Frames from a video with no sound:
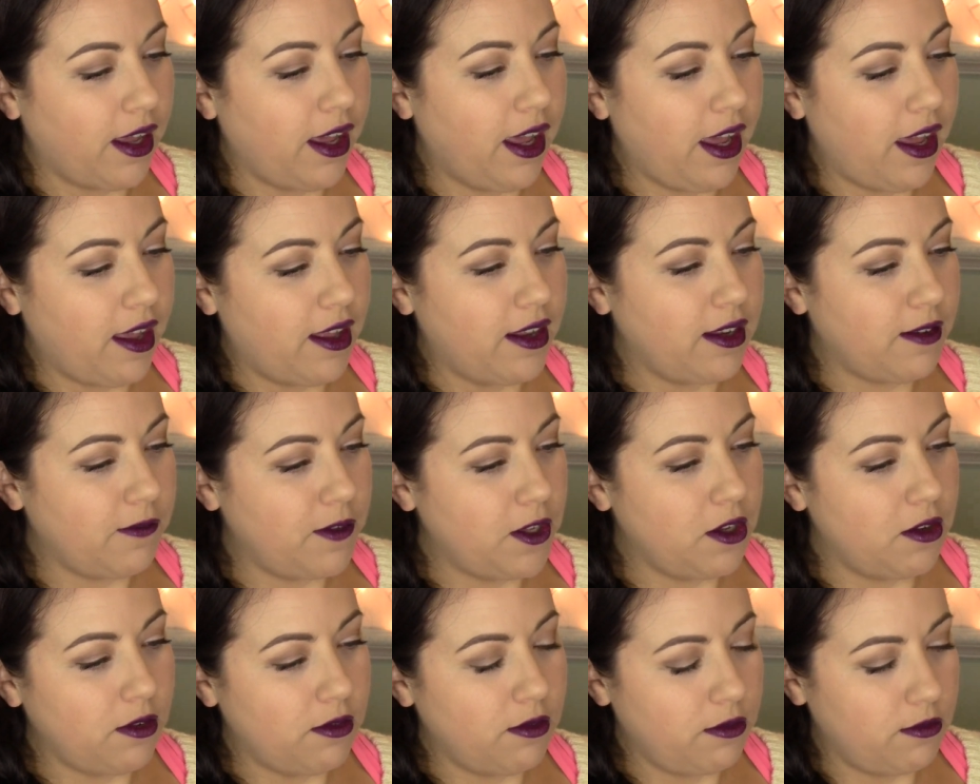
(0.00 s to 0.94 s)
And if
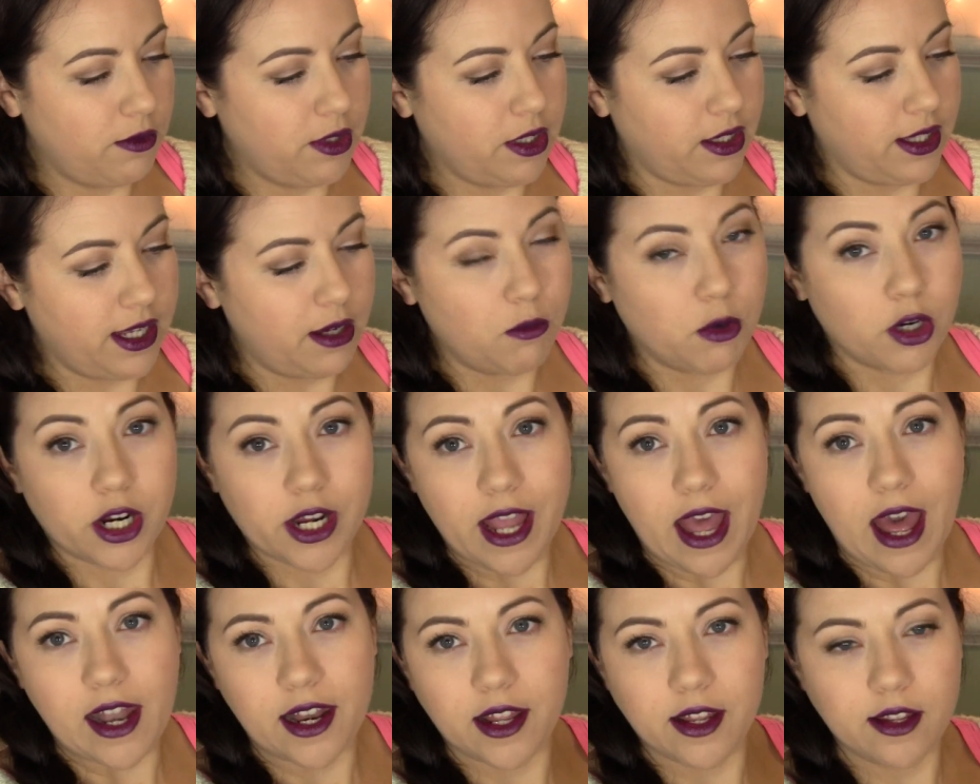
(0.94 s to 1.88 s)
you really work
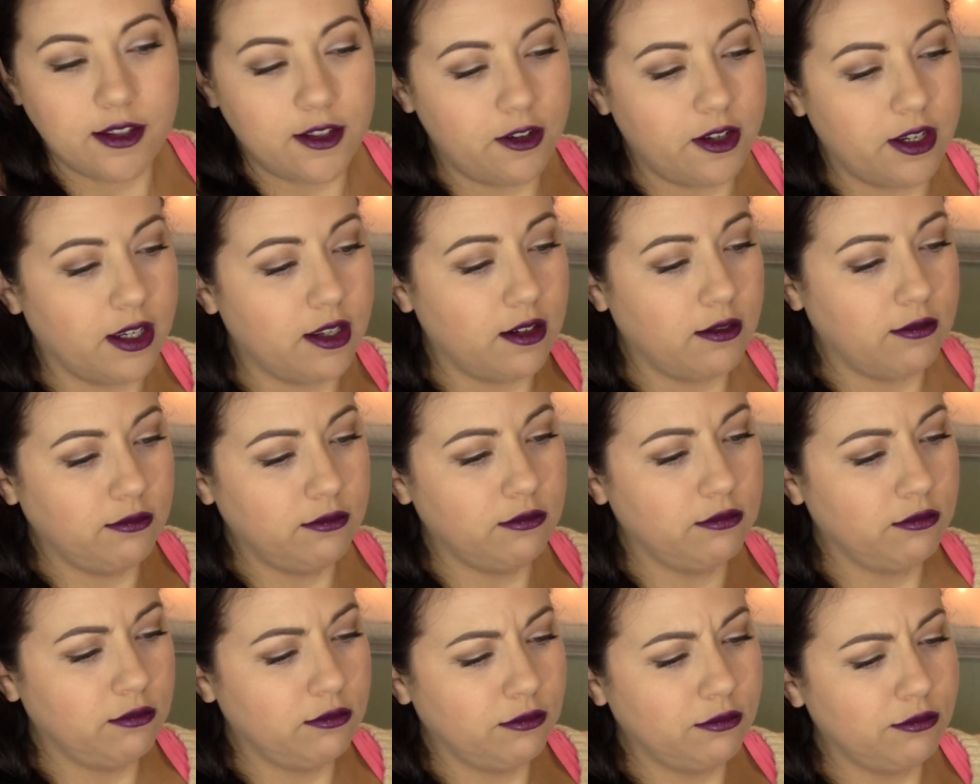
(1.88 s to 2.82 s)
at it, you can
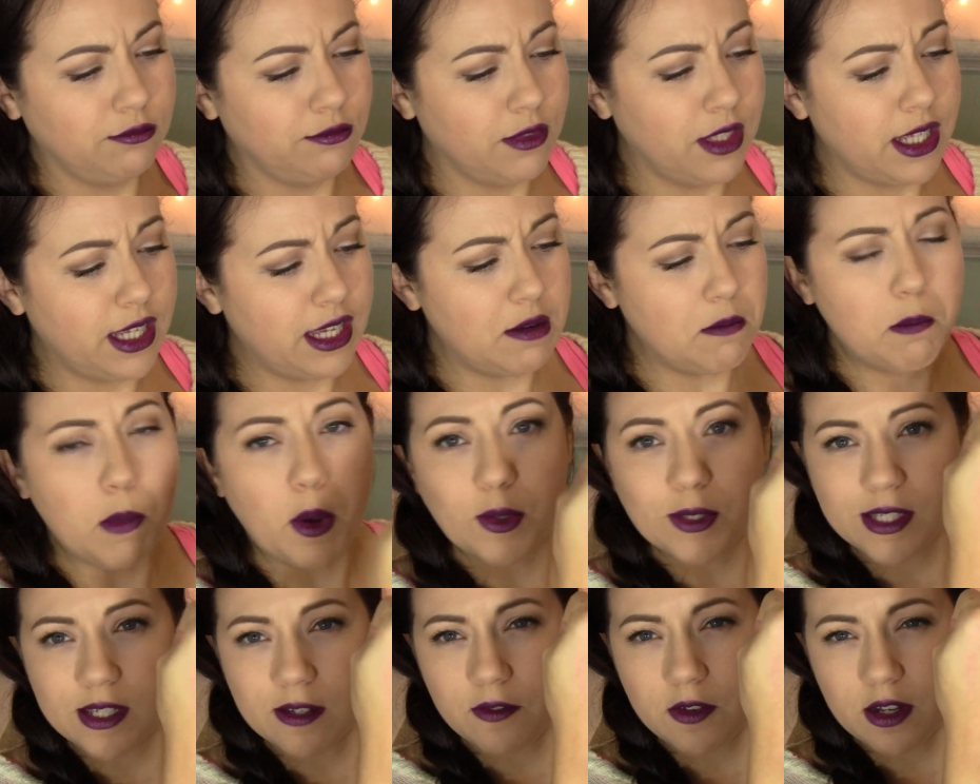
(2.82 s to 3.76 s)
get
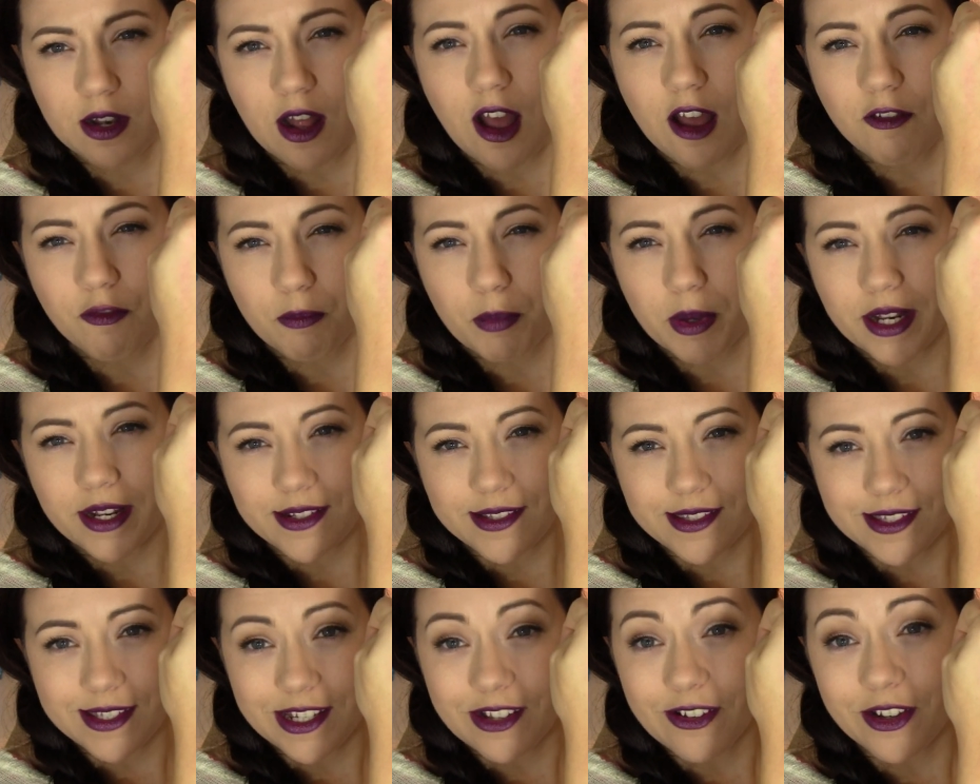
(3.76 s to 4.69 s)
most of it off, but
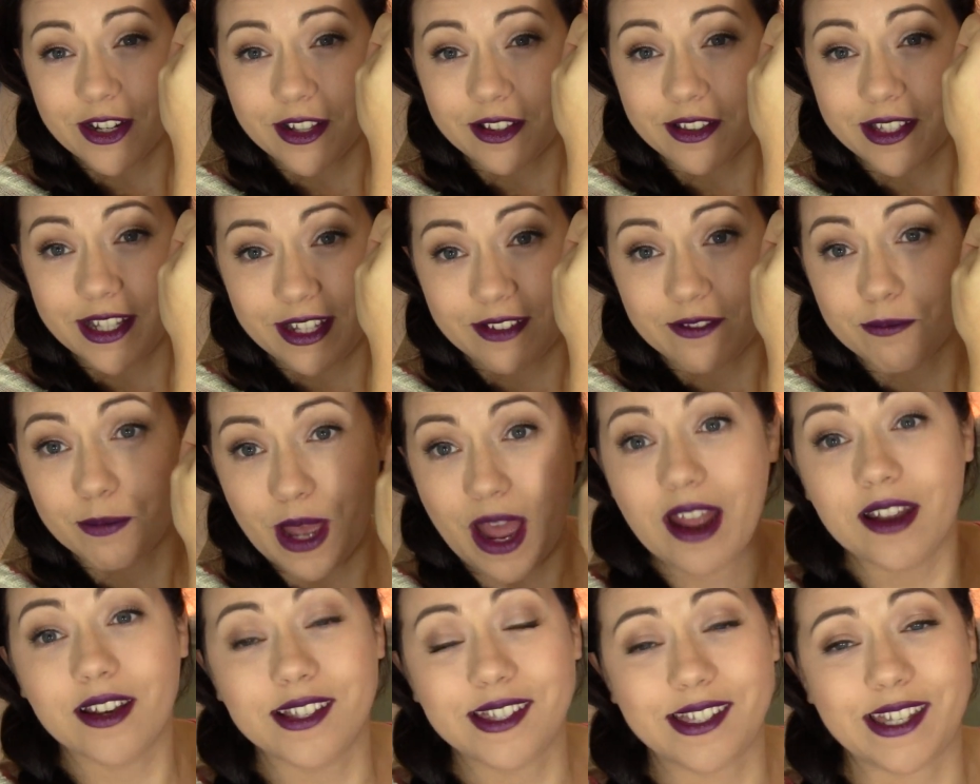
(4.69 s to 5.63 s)
it's still gonna leave
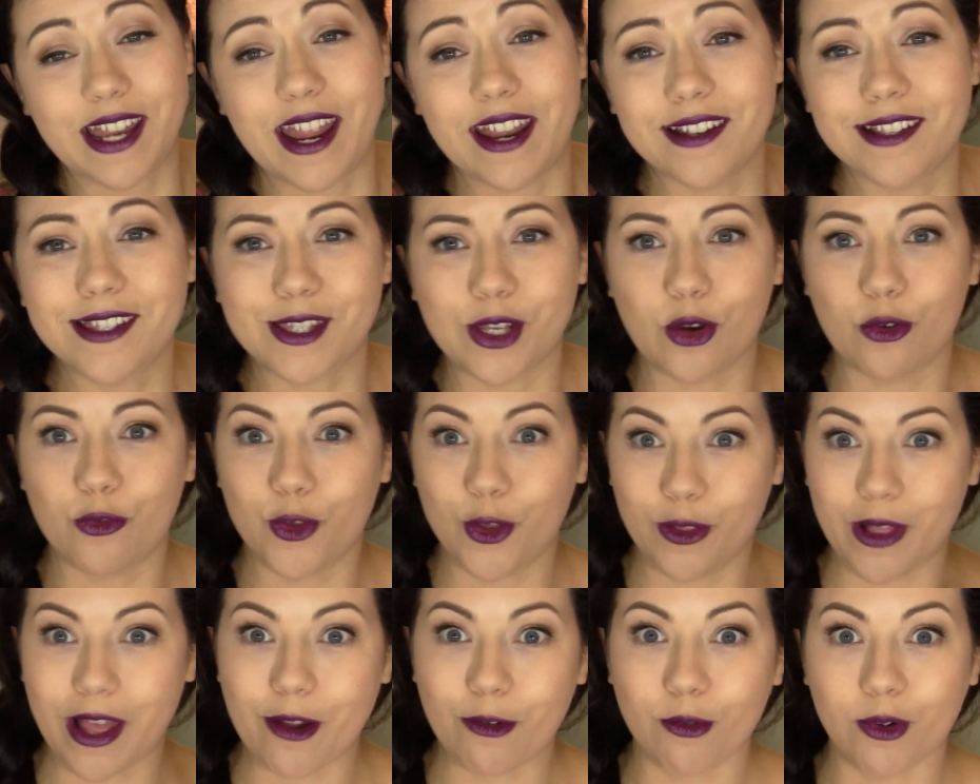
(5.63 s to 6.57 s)
behind a stain. So if
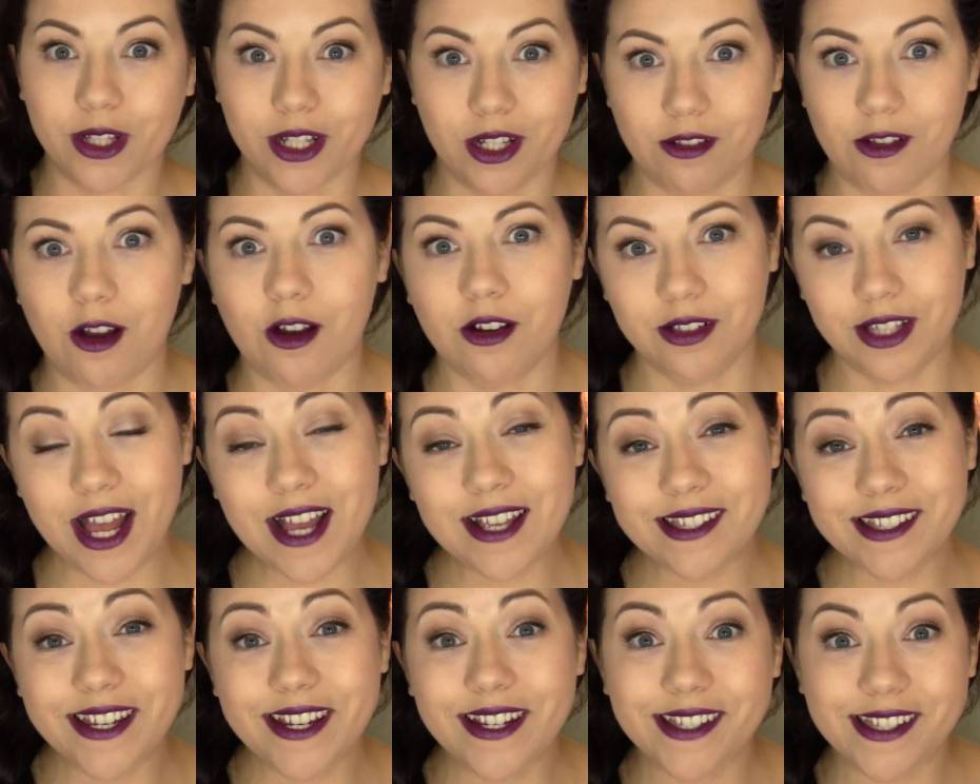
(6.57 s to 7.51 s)
you like really long
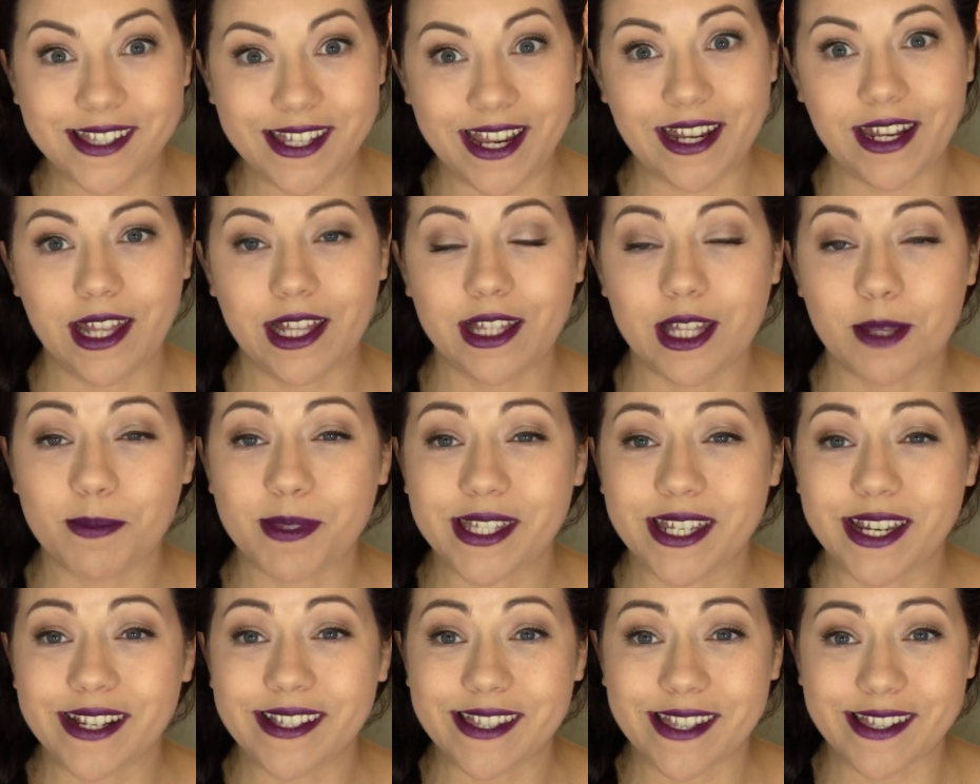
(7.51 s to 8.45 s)
lasting staining
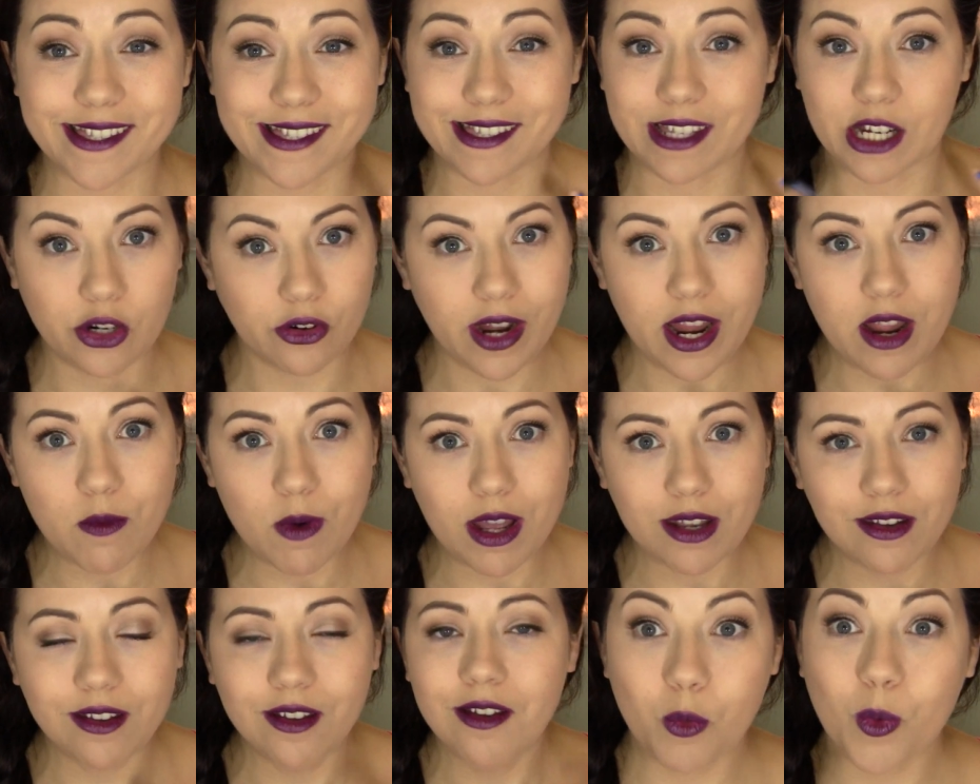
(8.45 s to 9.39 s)
lipsticks, this is a great one.